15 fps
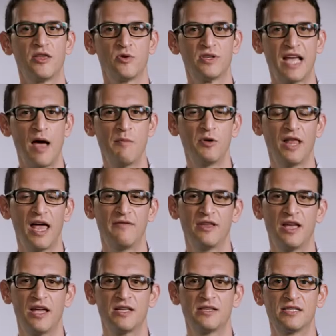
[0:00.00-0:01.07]
There is ample
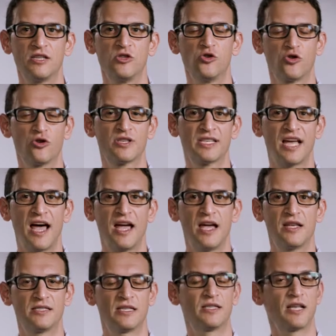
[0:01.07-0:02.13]
evidence in
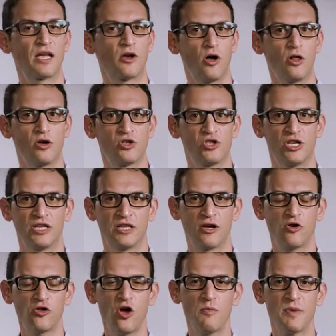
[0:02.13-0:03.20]
neuroscience, in psychology, in
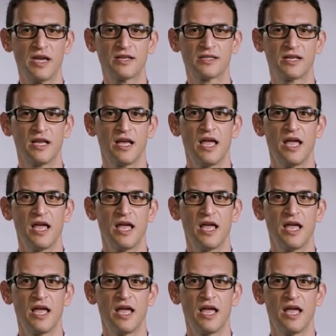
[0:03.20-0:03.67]
economics,